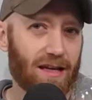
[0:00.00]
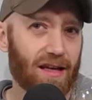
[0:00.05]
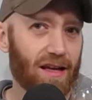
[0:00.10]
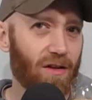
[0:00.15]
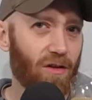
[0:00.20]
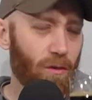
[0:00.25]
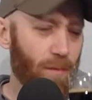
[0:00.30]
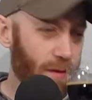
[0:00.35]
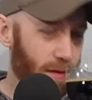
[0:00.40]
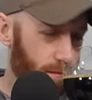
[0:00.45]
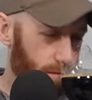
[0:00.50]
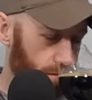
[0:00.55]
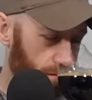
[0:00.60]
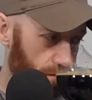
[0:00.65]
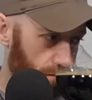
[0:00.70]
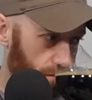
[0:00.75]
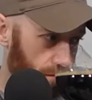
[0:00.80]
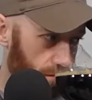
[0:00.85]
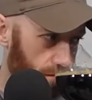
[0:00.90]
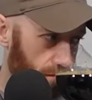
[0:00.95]
a little bit.
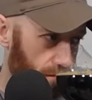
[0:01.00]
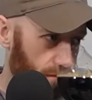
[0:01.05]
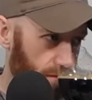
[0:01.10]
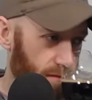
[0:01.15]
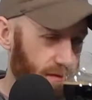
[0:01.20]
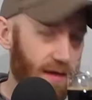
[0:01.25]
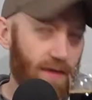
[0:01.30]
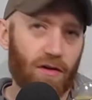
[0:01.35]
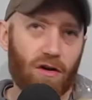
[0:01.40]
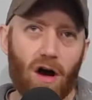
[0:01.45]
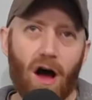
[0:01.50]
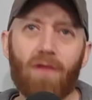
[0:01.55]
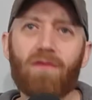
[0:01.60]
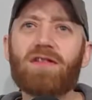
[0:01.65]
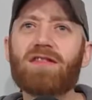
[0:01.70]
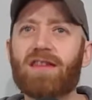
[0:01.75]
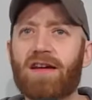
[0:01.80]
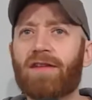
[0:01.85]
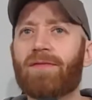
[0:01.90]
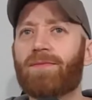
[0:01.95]
Yeah, the
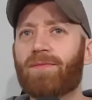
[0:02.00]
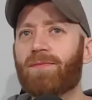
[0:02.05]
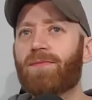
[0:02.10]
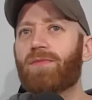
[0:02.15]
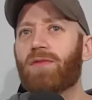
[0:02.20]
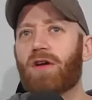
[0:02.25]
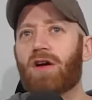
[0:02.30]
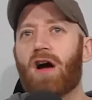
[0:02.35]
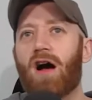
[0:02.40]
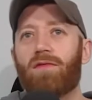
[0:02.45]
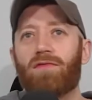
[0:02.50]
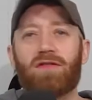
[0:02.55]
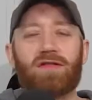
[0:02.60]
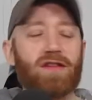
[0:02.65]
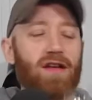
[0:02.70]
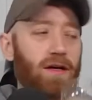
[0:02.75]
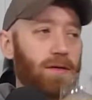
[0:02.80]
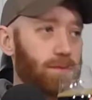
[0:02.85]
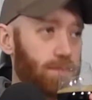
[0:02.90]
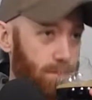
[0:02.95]
coffee's there. The coffee's
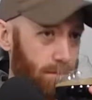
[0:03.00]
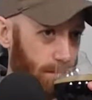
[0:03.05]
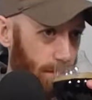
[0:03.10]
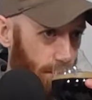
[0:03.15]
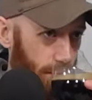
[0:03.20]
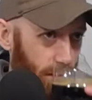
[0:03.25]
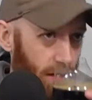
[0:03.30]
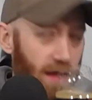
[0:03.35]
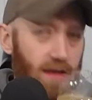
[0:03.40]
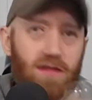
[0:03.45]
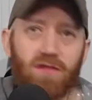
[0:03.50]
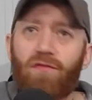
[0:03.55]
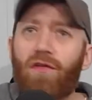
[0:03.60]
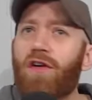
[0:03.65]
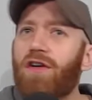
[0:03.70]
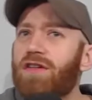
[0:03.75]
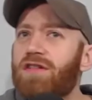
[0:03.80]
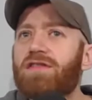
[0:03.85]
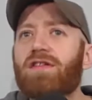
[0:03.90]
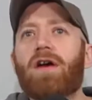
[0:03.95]
there. It's
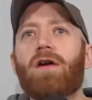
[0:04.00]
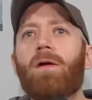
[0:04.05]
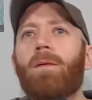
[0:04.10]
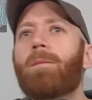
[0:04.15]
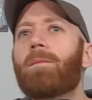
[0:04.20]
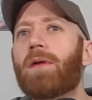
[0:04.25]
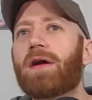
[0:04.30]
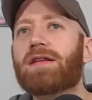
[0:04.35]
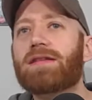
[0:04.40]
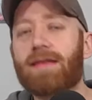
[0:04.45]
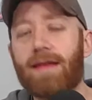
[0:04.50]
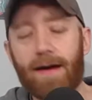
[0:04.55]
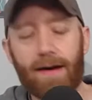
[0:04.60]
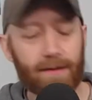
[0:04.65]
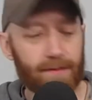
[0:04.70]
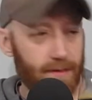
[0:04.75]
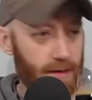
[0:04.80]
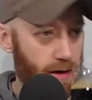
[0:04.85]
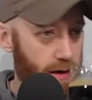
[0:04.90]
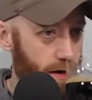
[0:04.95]
very subtle, but it's
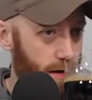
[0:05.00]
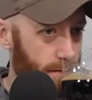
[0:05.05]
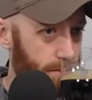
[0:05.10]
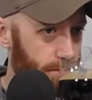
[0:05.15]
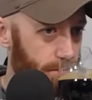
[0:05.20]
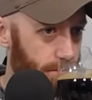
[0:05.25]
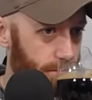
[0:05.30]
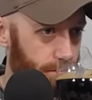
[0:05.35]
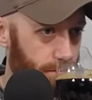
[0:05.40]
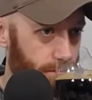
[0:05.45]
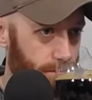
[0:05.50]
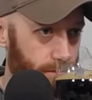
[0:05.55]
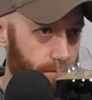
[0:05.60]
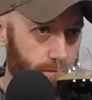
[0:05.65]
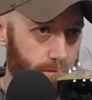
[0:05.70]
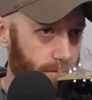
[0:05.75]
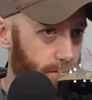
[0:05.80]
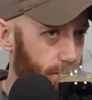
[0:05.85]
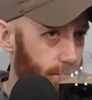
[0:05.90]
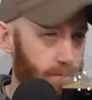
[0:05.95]
there. Um,
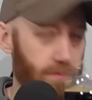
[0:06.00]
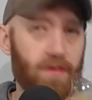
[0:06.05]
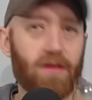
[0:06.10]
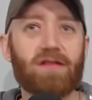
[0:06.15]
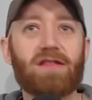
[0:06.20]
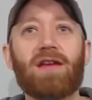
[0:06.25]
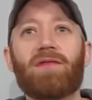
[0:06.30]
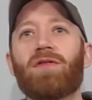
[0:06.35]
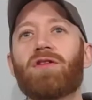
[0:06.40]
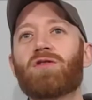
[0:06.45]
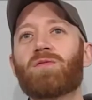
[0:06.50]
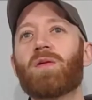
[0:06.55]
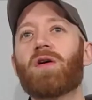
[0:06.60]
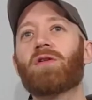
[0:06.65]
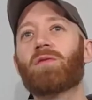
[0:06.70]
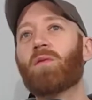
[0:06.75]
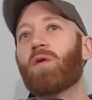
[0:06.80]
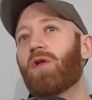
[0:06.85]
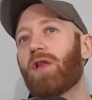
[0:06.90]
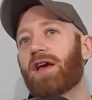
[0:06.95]
this definitely
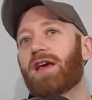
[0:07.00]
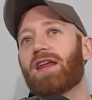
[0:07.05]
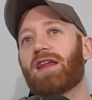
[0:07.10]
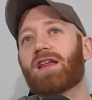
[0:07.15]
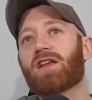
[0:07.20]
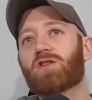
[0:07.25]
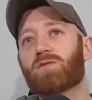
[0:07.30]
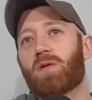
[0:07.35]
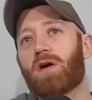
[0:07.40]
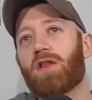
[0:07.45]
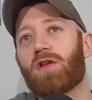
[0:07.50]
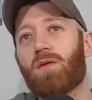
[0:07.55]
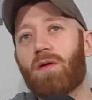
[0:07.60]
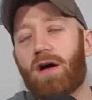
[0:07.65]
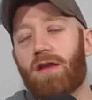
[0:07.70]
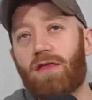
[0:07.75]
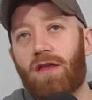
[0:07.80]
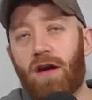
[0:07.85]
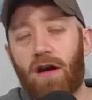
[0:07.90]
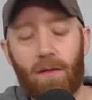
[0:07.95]
smells more like an English barley
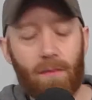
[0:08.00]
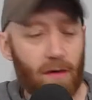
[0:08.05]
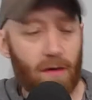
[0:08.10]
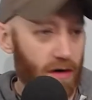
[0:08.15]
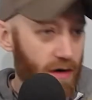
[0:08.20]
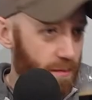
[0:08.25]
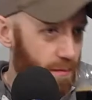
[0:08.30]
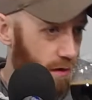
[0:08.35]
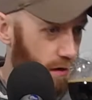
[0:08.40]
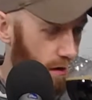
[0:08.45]
wine than an American barley